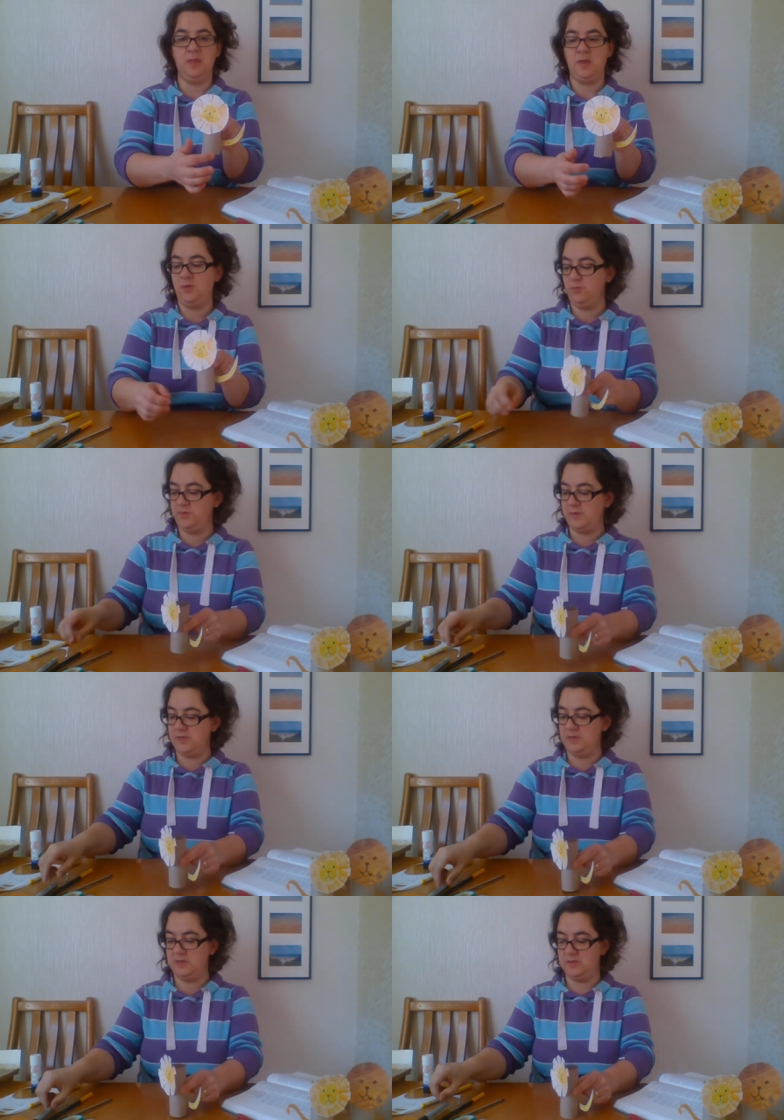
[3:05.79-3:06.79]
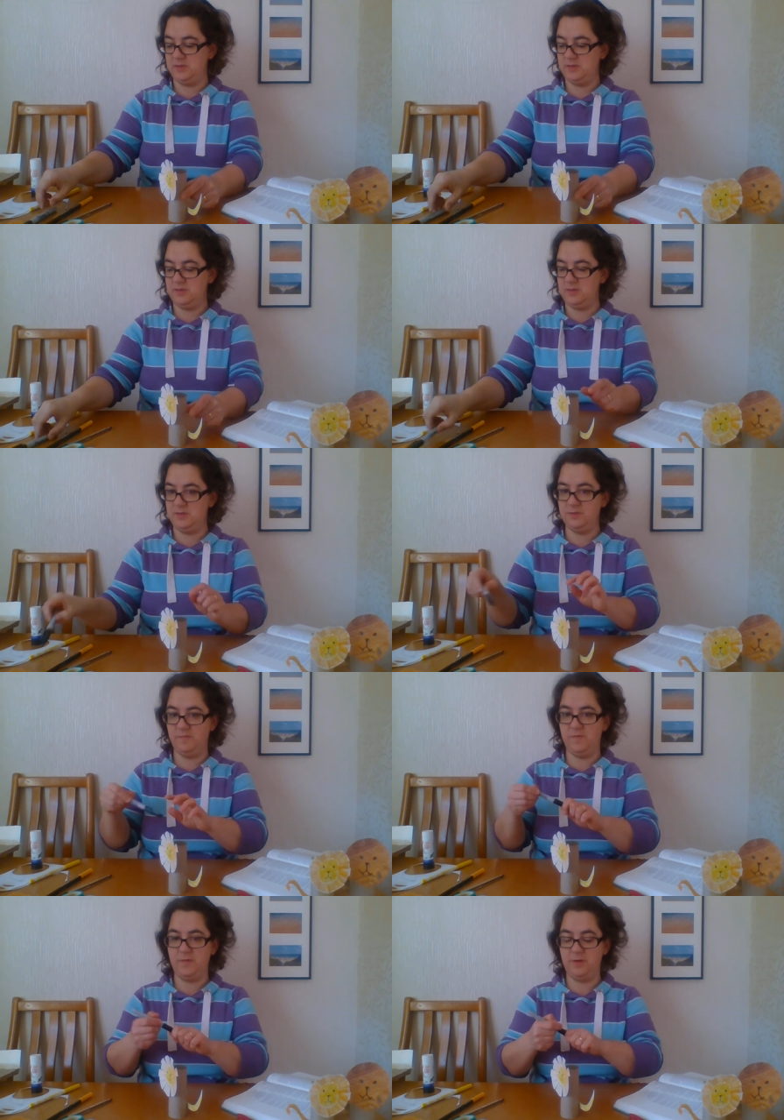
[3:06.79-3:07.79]
I also added
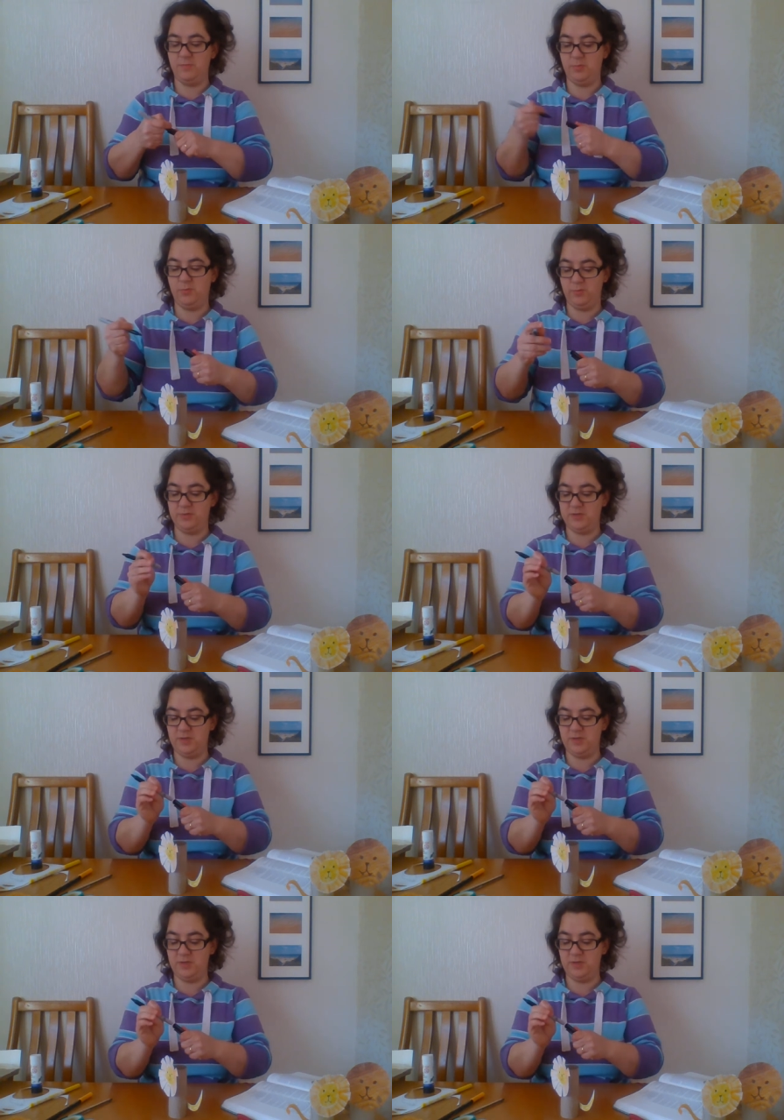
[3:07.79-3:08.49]
some front paws,